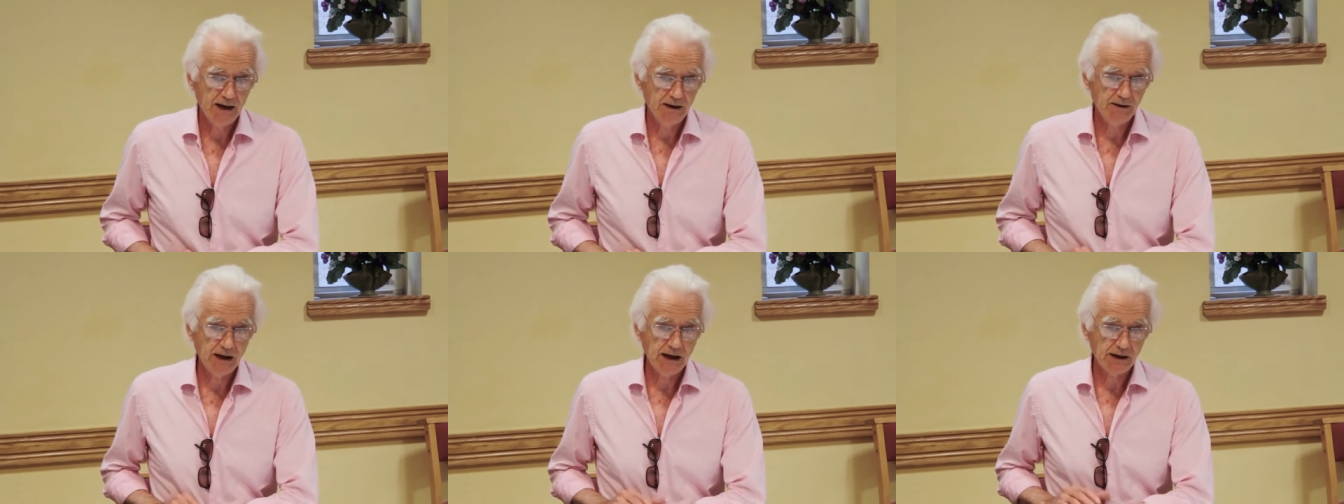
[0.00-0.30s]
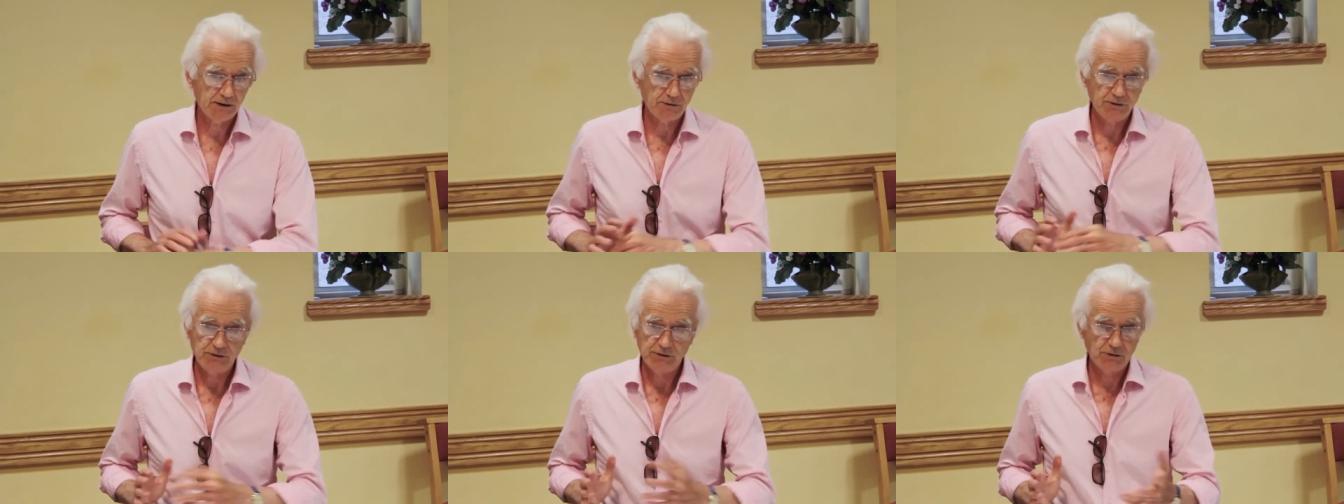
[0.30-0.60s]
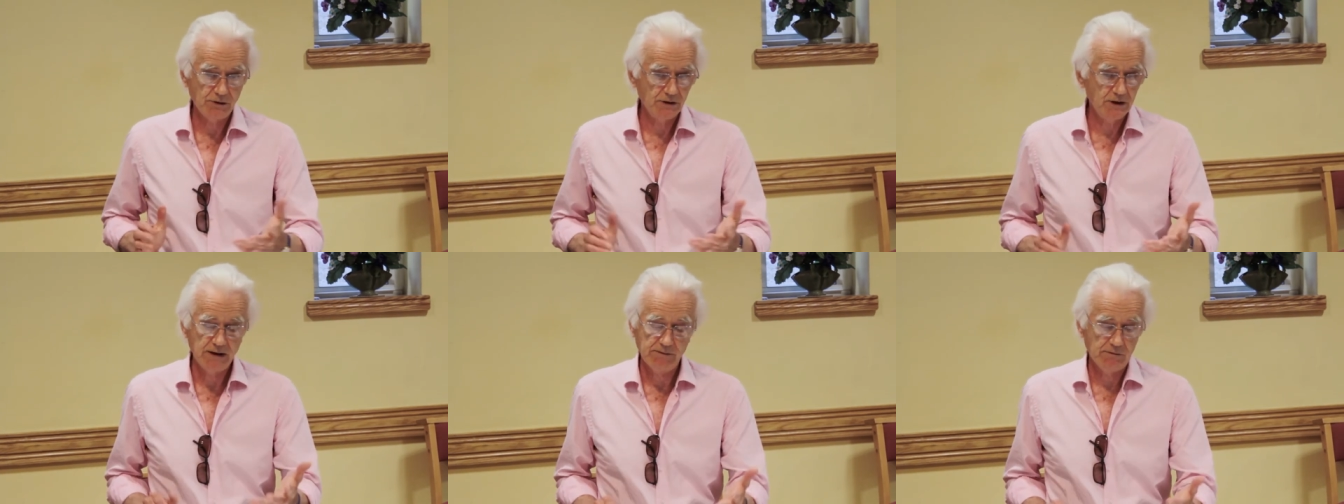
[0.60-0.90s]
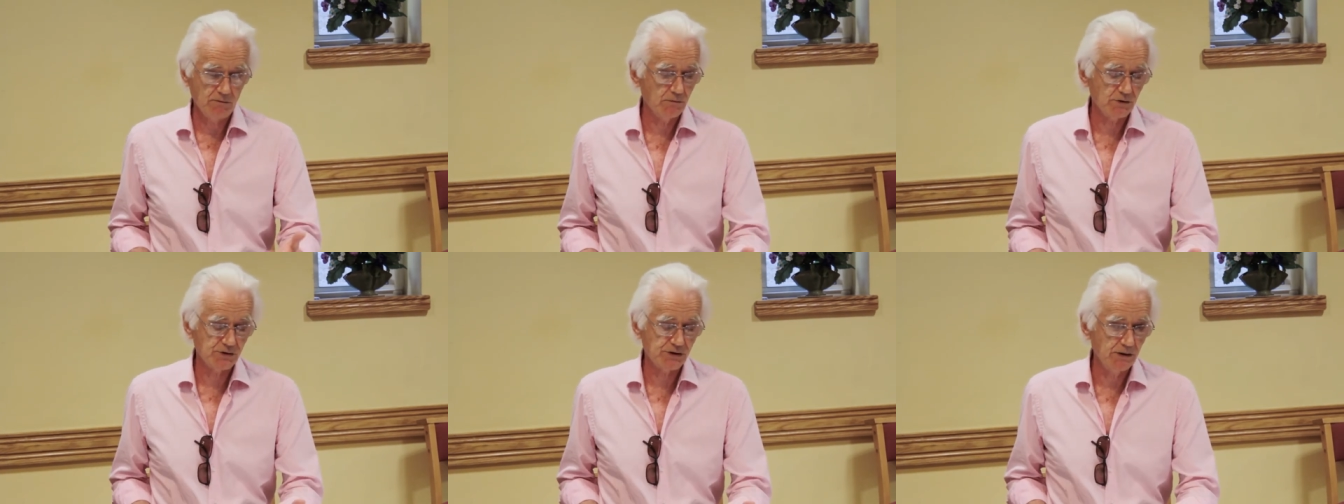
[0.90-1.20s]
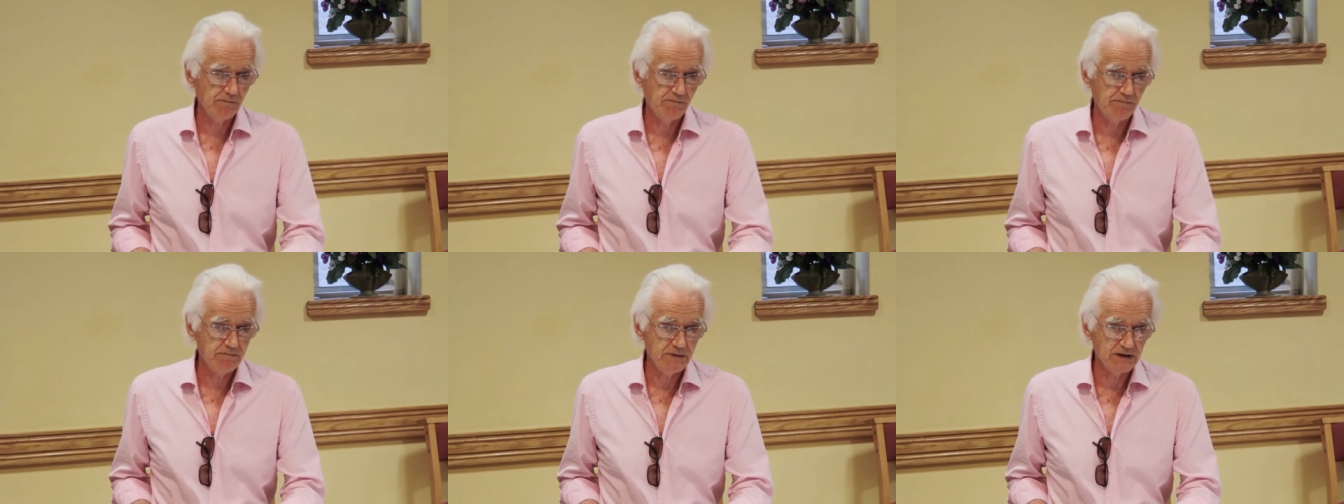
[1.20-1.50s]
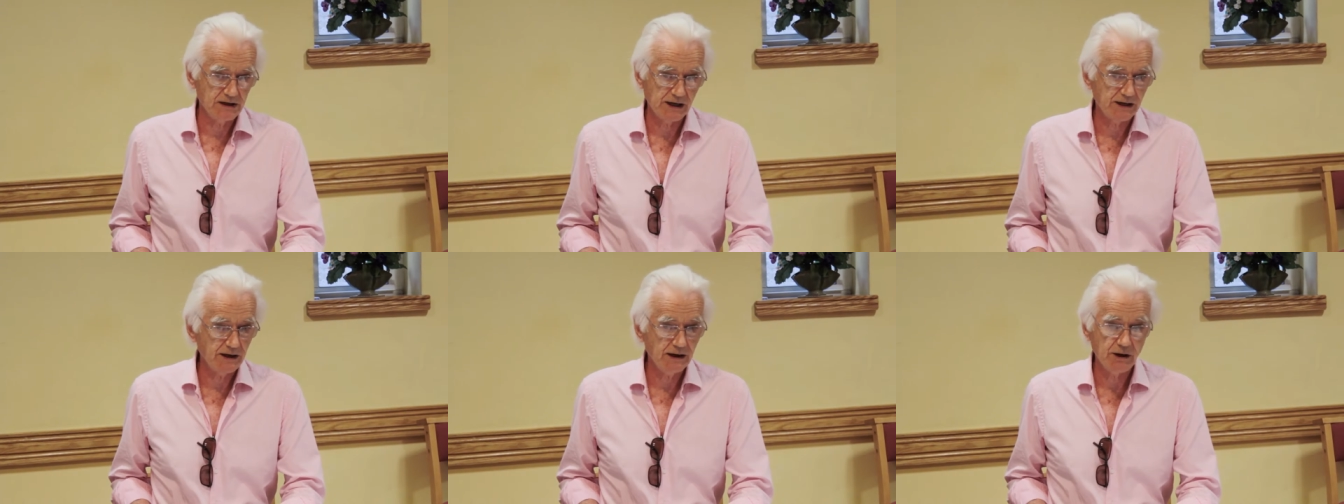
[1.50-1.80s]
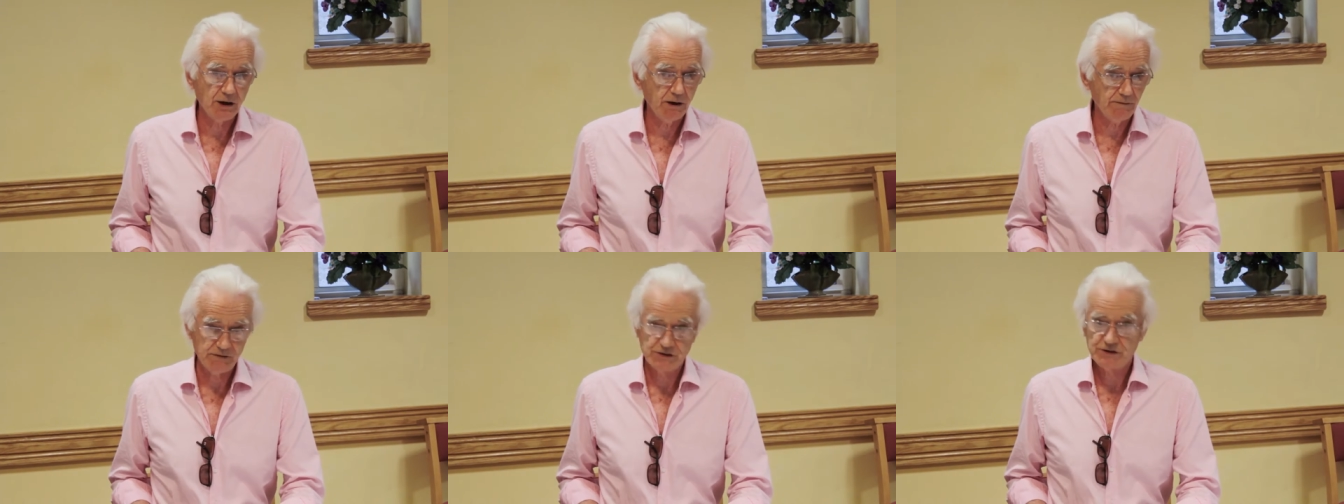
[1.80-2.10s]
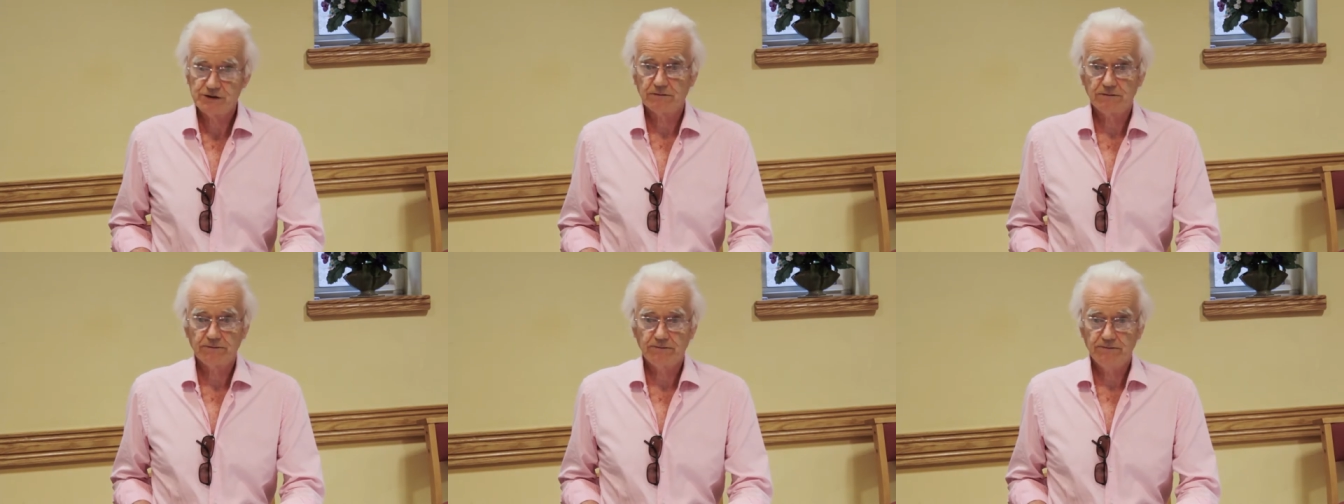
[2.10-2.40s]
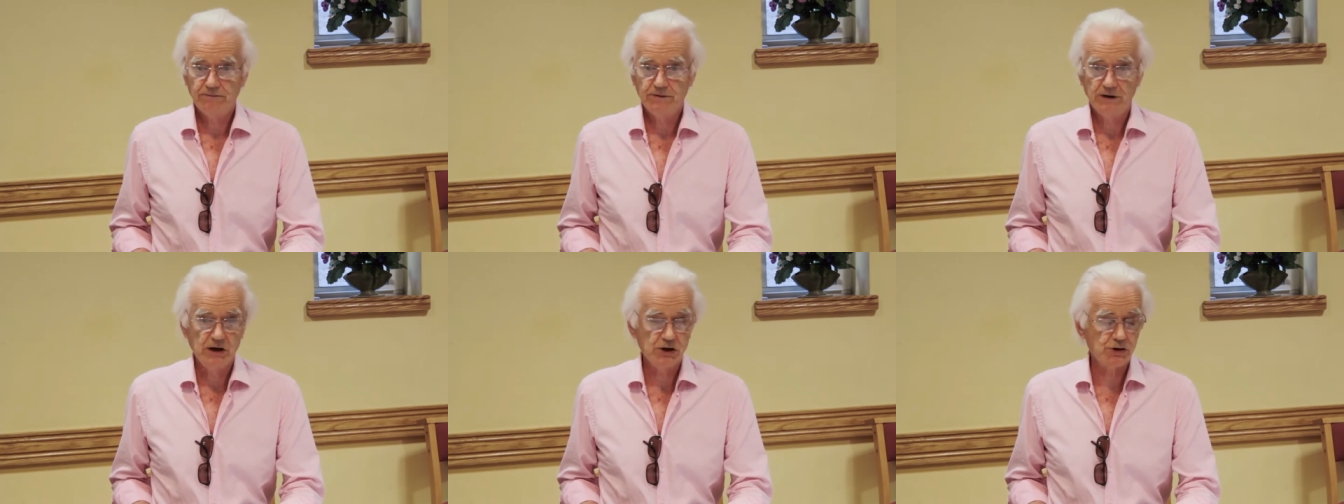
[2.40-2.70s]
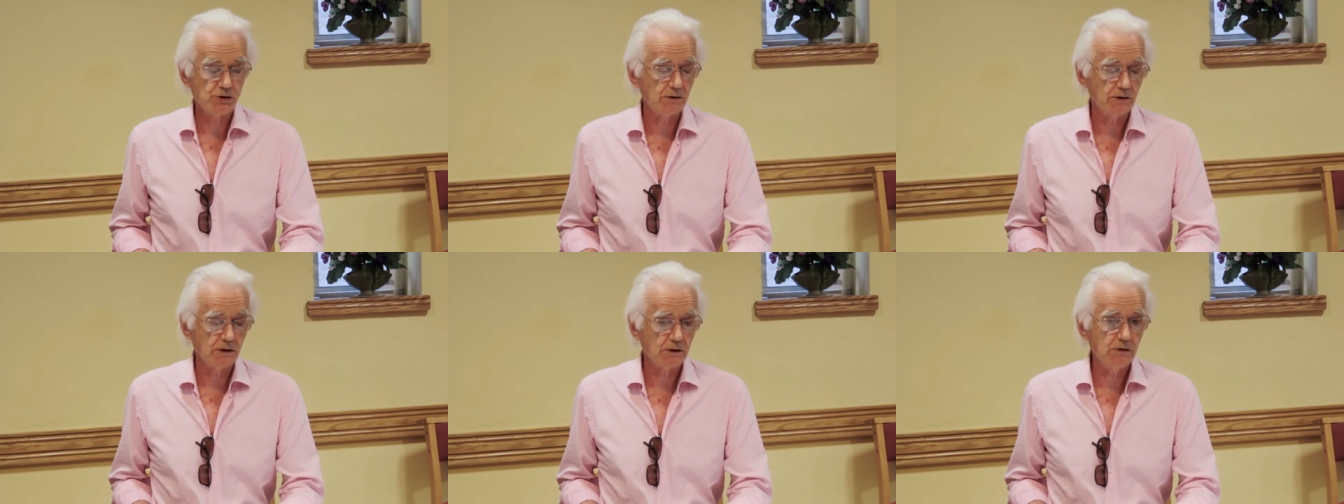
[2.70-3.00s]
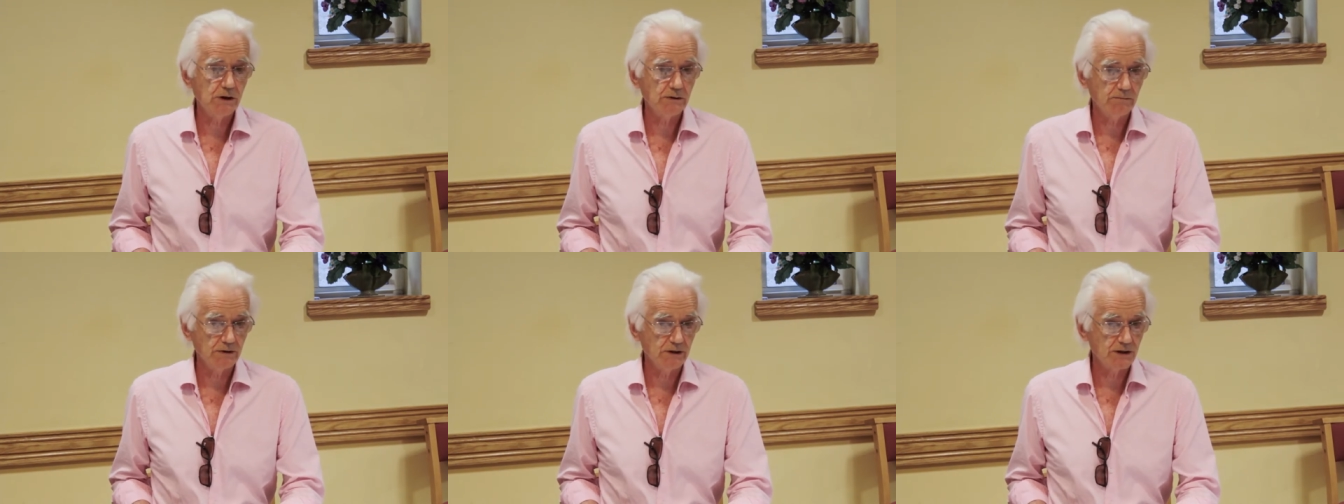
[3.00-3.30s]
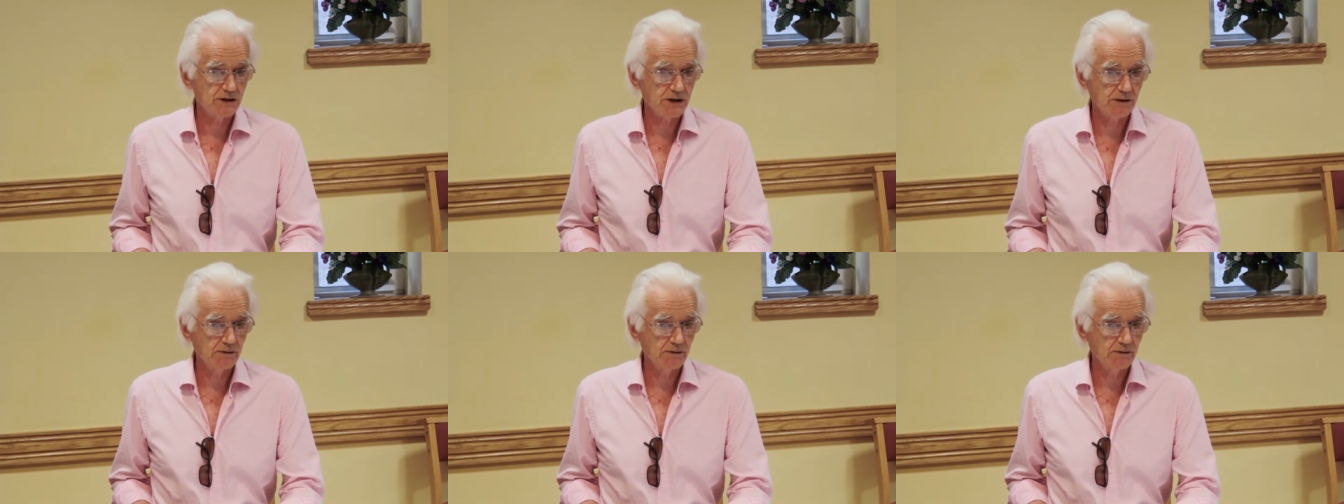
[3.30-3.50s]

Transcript: And that you could never also get any office furniture or equipment.